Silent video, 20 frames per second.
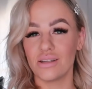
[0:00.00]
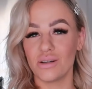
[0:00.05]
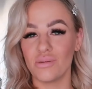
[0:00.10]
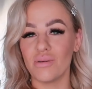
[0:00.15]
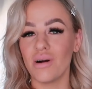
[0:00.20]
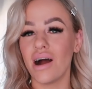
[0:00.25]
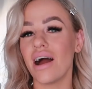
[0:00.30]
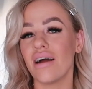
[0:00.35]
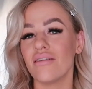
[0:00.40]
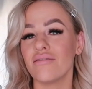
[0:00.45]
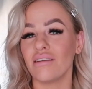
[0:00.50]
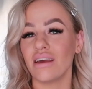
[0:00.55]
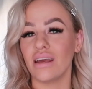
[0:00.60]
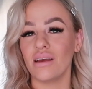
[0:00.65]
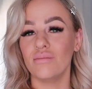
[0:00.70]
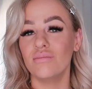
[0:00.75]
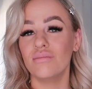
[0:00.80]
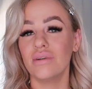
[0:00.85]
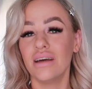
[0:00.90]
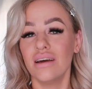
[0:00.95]
to
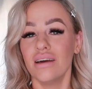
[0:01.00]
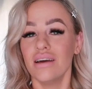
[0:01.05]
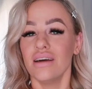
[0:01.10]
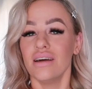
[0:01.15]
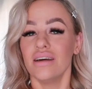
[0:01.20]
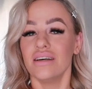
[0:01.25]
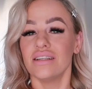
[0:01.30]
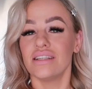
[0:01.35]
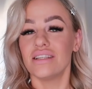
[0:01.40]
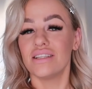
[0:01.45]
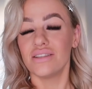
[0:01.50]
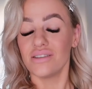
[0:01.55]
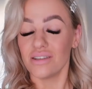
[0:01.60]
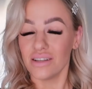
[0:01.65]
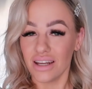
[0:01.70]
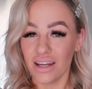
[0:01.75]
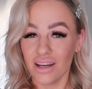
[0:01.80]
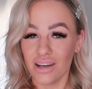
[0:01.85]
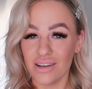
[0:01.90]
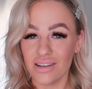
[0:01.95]
YFM
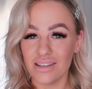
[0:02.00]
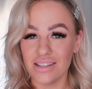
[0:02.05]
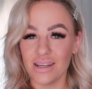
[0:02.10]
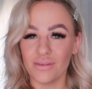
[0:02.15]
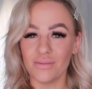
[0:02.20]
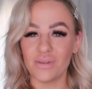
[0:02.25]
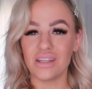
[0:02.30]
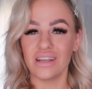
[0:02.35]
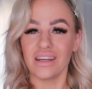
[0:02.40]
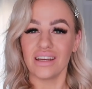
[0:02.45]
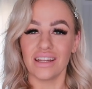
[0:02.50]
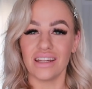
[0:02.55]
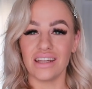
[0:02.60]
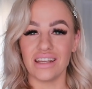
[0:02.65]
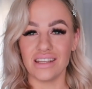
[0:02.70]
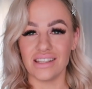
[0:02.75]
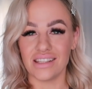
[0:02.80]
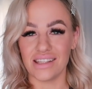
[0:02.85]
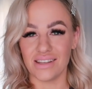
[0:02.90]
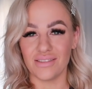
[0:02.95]
studios. I'm doing an
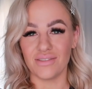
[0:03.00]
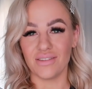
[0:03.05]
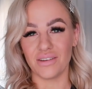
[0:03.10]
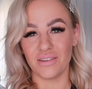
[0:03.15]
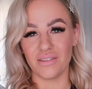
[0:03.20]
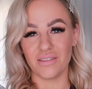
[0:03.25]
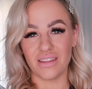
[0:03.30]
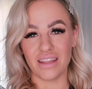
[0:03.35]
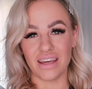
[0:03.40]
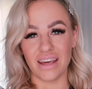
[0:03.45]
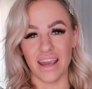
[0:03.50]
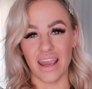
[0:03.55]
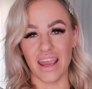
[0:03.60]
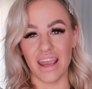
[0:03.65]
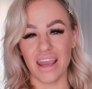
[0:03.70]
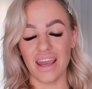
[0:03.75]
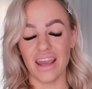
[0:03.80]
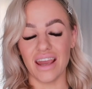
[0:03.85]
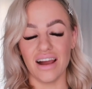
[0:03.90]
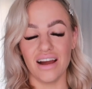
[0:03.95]
interview
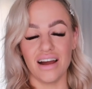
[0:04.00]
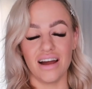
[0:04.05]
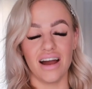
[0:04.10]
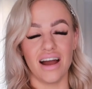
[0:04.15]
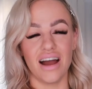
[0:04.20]
there,